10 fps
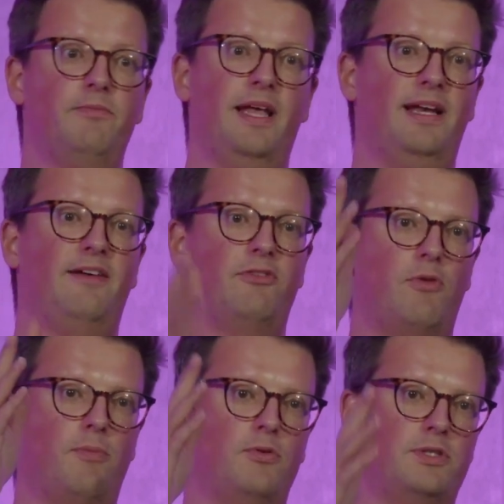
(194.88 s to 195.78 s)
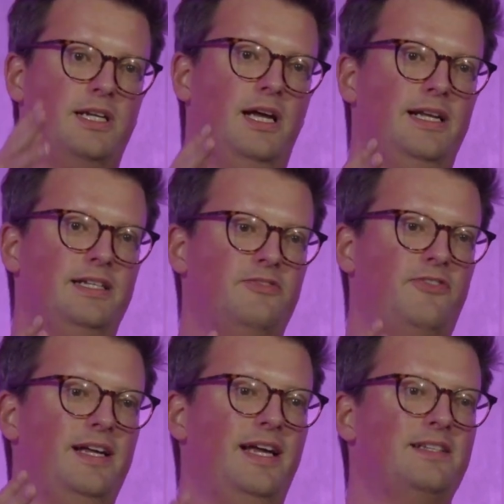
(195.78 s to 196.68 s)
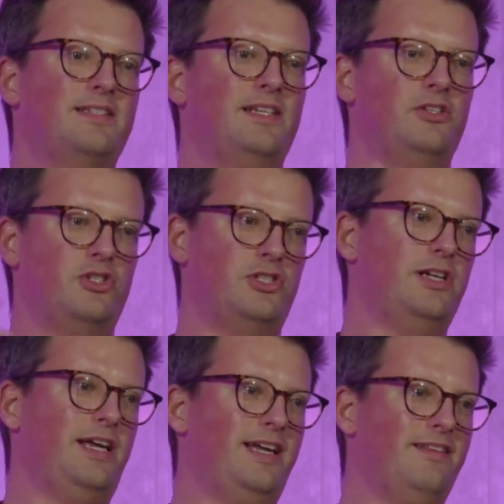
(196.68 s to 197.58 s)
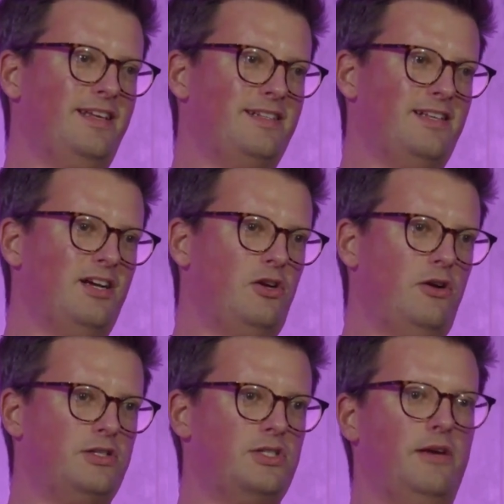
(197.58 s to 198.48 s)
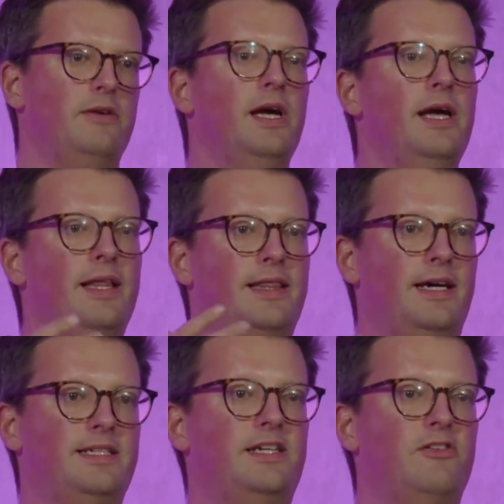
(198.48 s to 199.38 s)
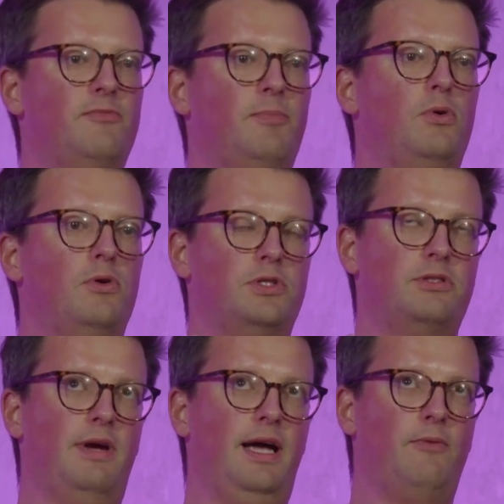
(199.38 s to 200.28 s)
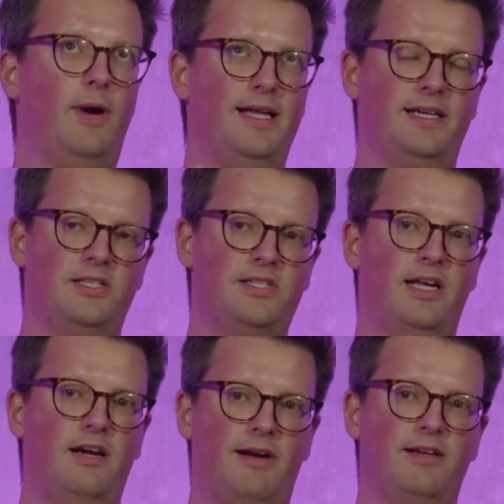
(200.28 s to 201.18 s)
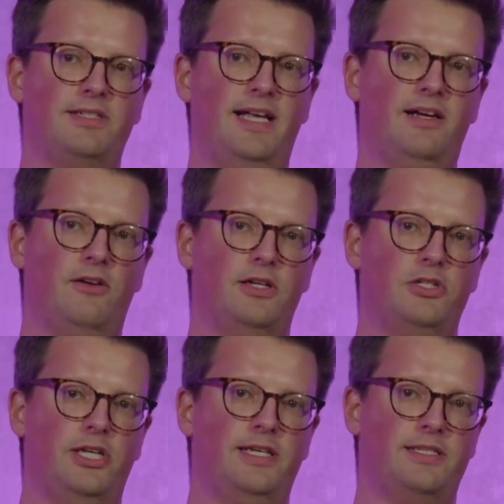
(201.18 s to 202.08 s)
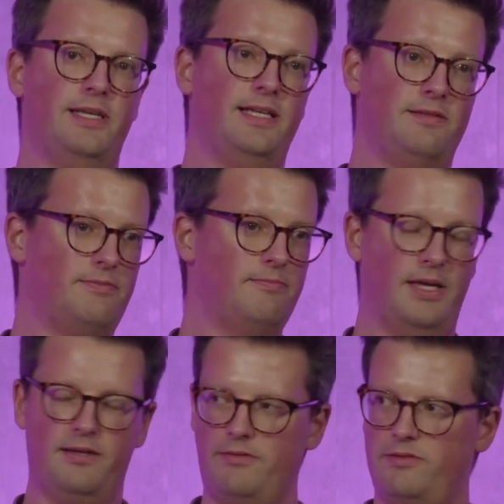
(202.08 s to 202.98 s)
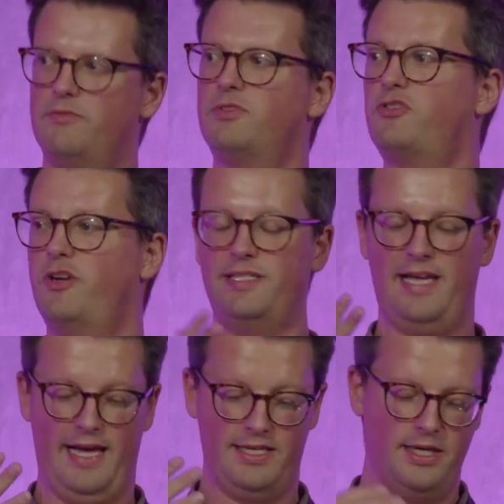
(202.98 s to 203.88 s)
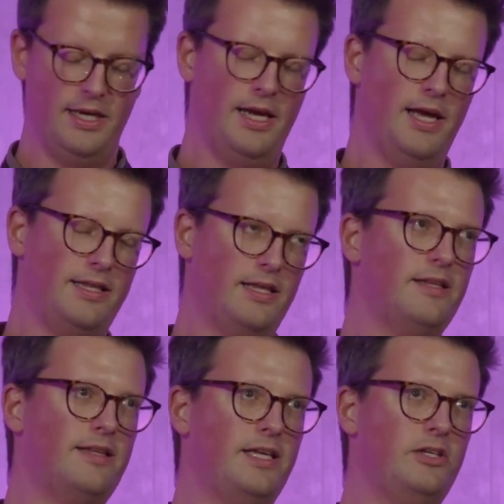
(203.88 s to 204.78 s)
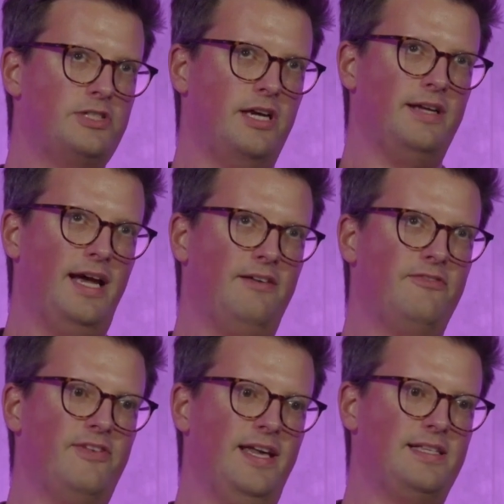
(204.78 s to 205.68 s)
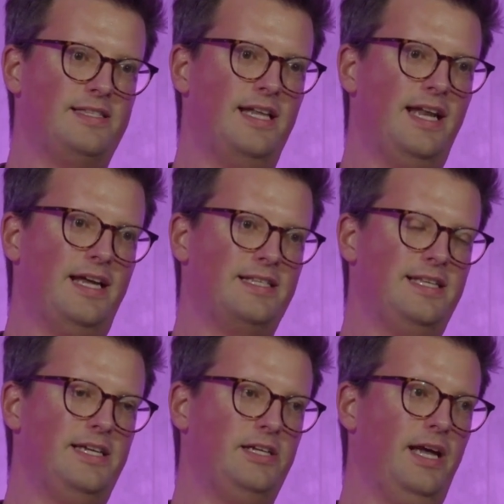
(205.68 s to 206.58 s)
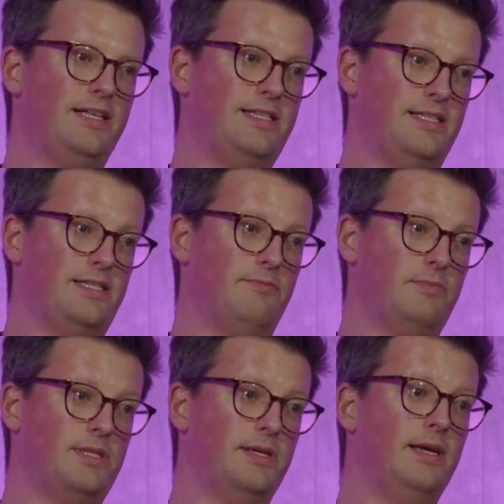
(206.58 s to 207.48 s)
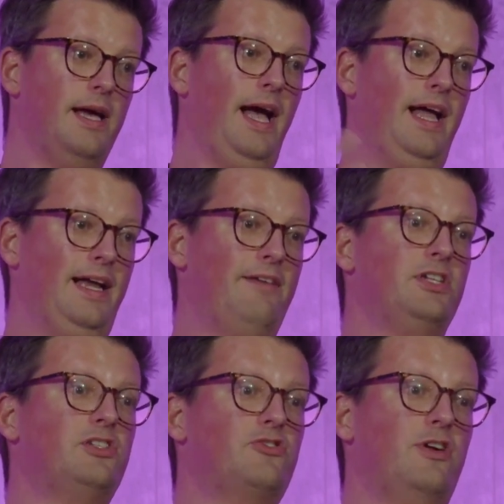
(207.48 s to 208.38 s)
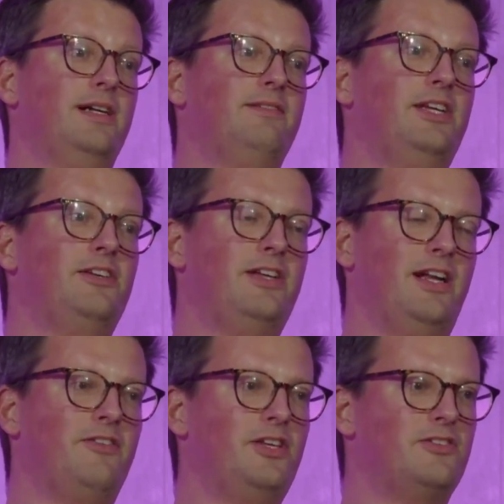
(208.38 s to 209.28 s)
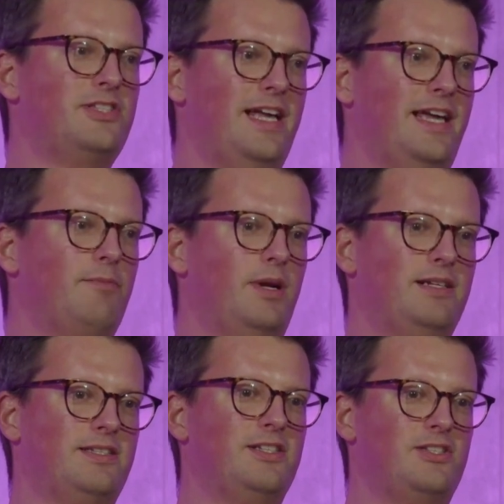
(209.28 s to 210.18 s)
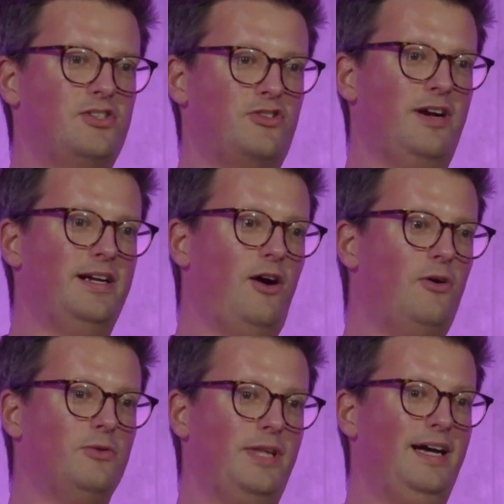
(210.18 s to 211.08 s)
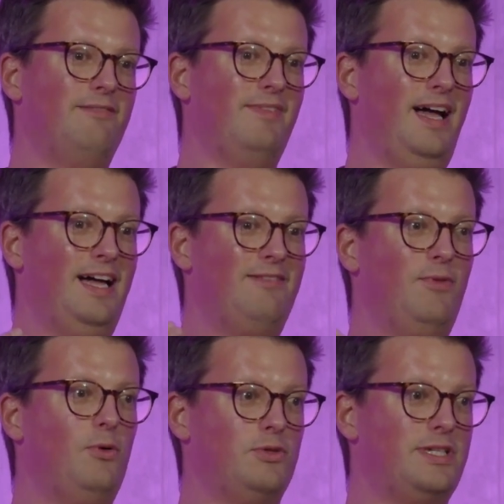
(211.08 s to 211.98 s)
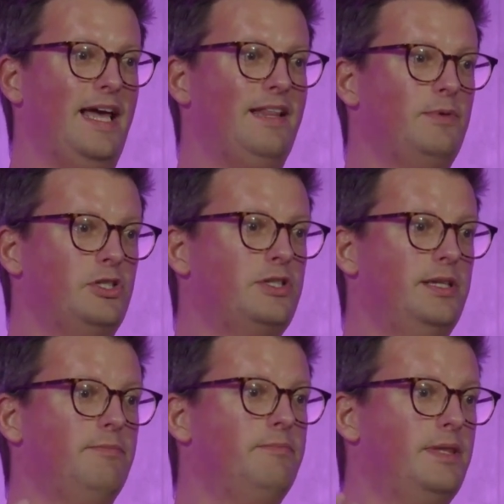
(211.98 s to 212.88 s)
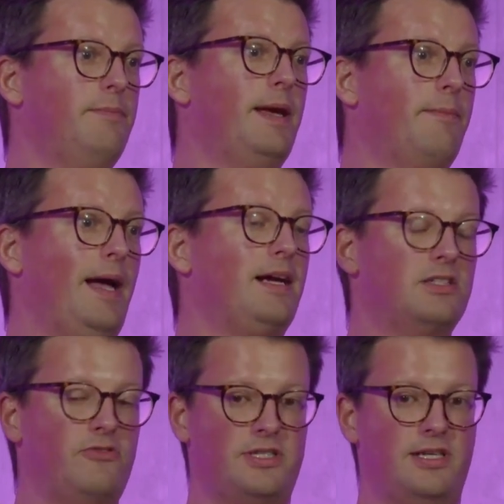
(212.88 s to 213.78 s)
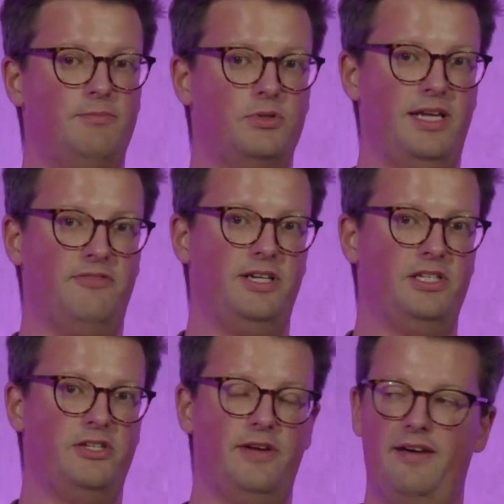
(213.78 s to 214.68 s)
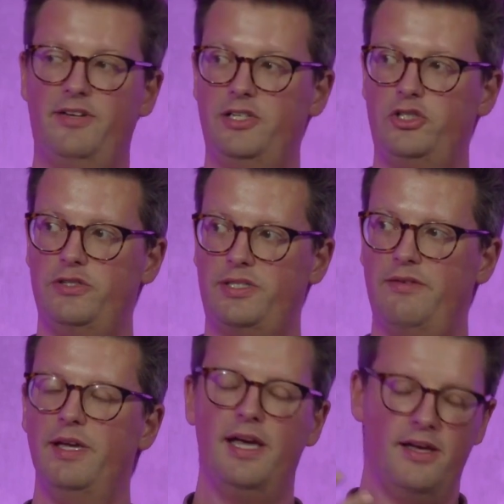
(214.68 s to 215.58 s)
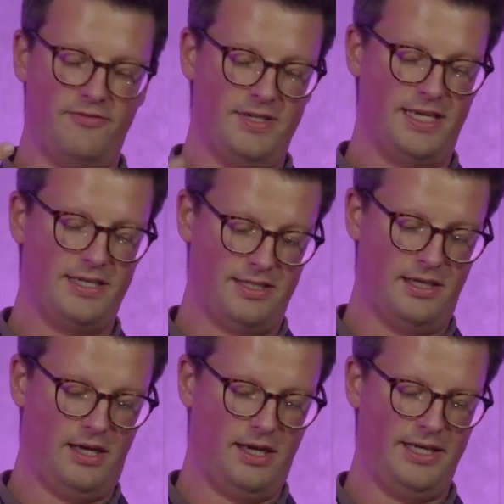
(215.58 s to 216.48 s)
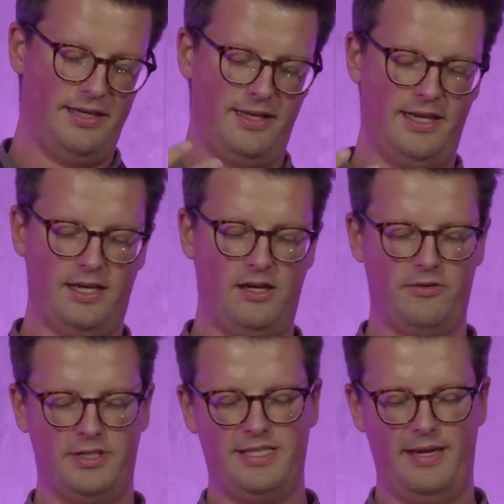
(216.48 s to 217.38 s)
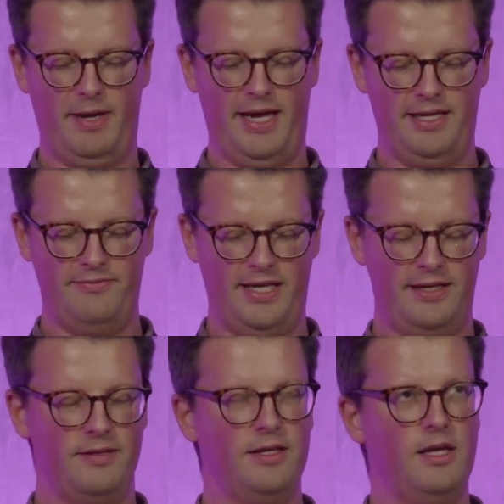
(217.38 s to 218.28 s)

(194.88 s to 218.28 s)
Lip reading: They'd have a reporting line into finance, and you're just looking at things at cost. So the idea of board awareness around technology is streets ahead. The other thing you don't have is the legacy systems and having to try and use sticking plasters to try and hold that all together, which the big banks, for example, definitely do have an issue. So fintechs, I think, are a step ahead in that.